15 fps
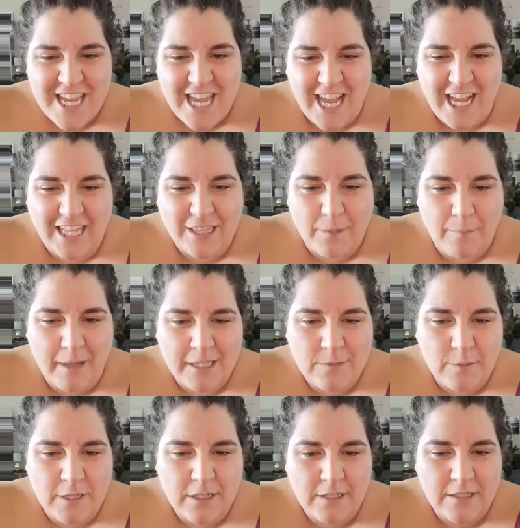And the best
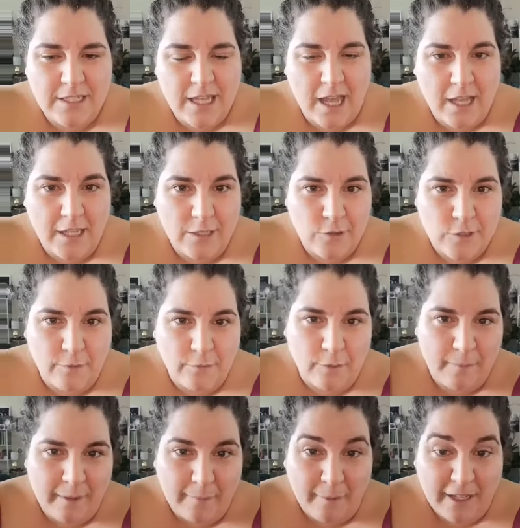ones, I usually will
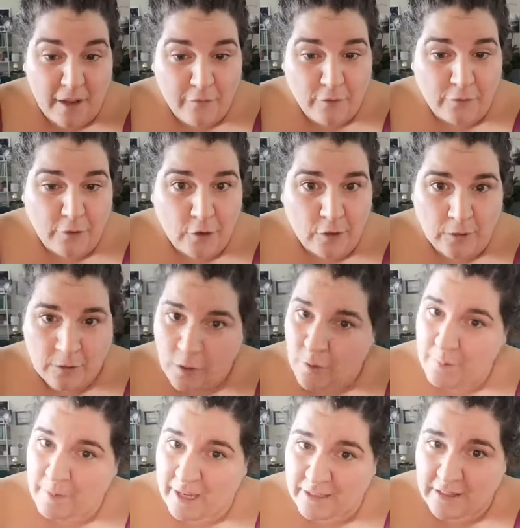make my cover photo,
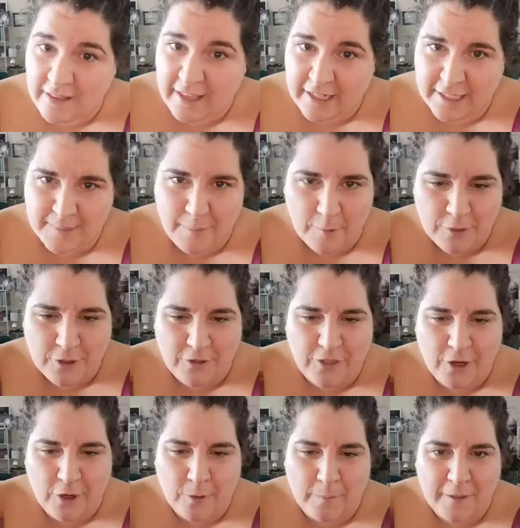going back to that exposure
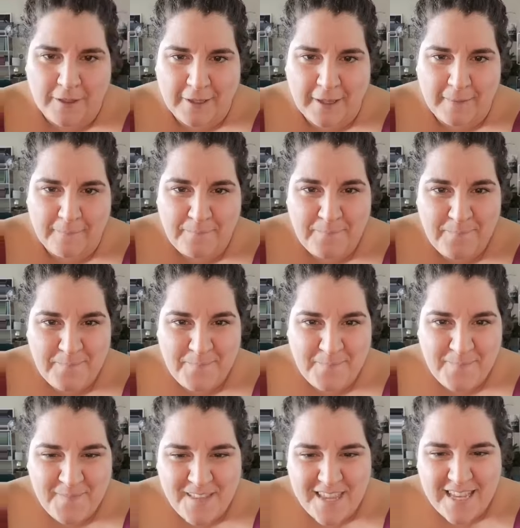therapy thing.
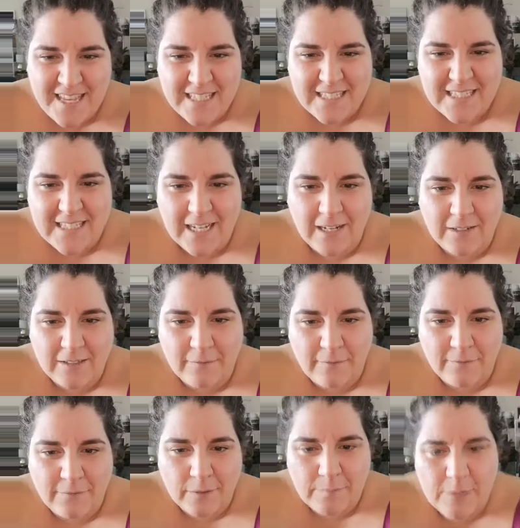So let me
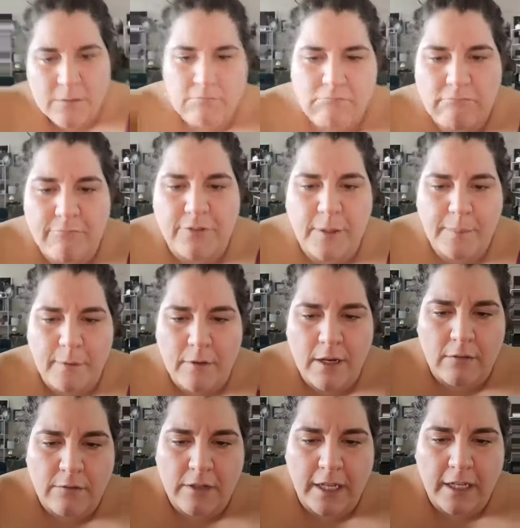flip
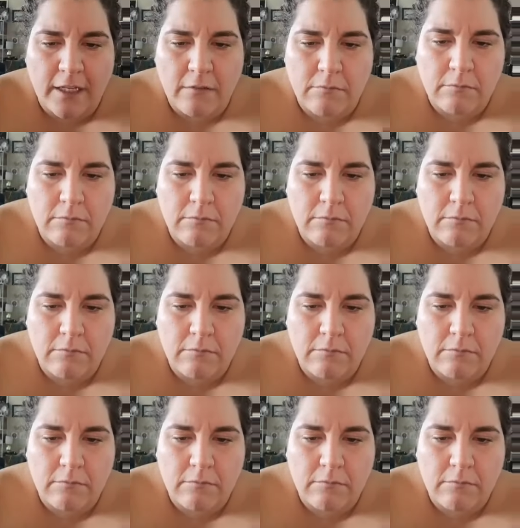around, dang it.